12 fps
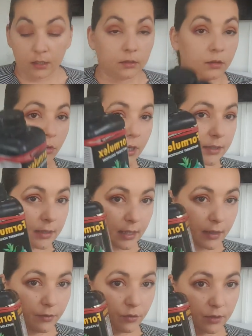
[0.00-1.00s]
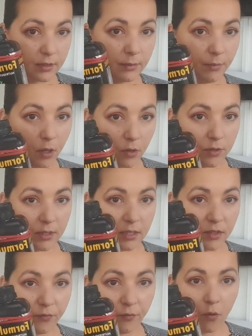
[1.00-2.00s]
The one that I use the most,
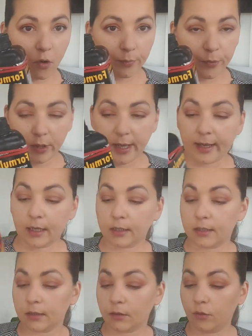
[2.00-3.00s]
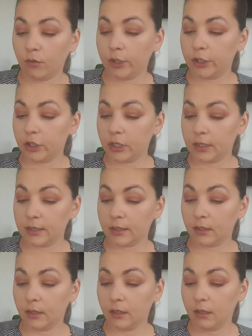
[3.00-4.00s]
it's Formulax, which is
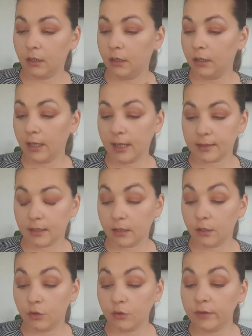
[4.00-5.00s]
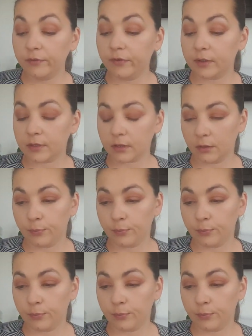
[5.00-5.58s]
has a universal